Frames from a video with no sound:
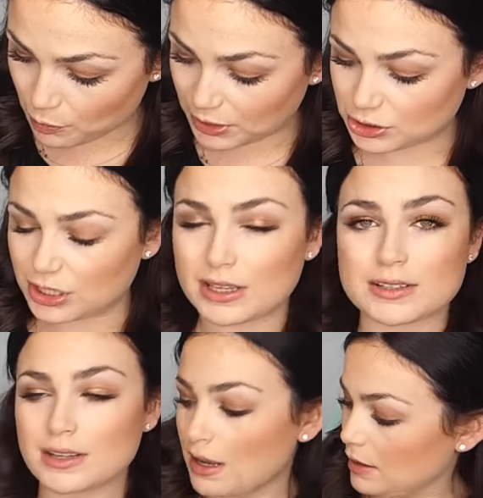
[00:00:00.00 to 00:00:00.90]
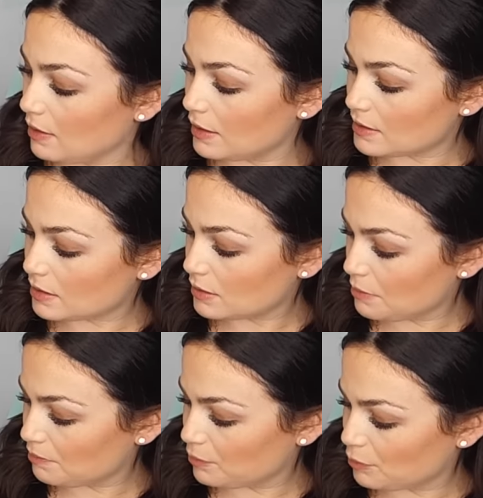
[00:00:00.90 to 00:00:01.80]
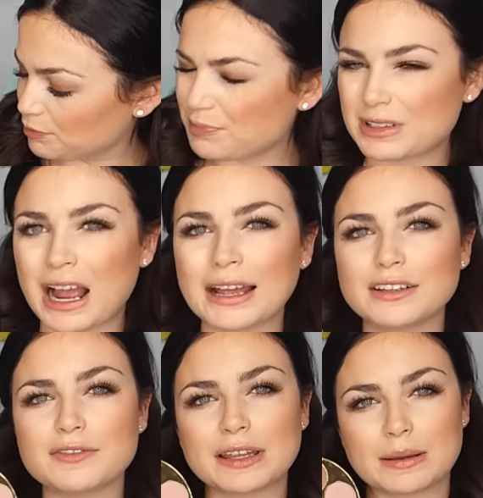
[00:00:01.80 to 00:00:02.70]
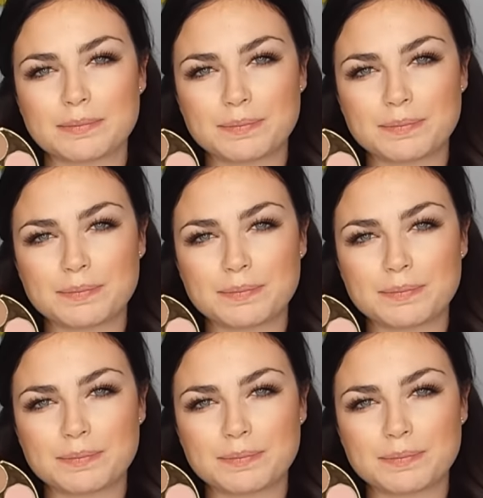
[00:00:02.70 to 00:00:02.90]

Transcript: which is this kind of like